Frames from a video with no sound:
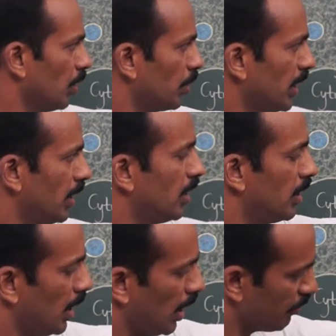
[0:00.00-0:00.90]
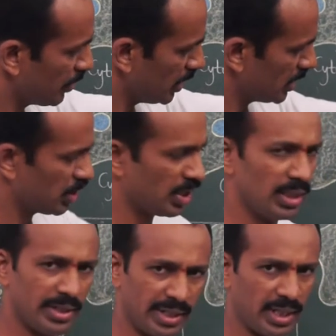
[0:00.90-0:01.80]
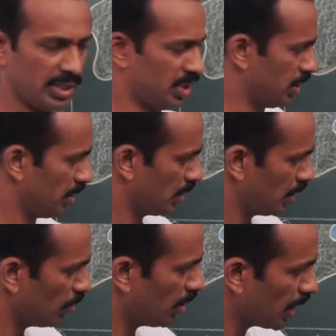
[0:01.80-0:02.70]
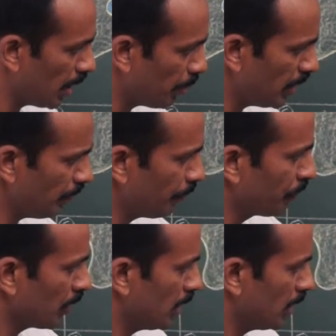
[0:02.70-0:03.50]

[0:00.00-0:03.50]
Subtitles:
Okay, after that still decreased. Now what happened?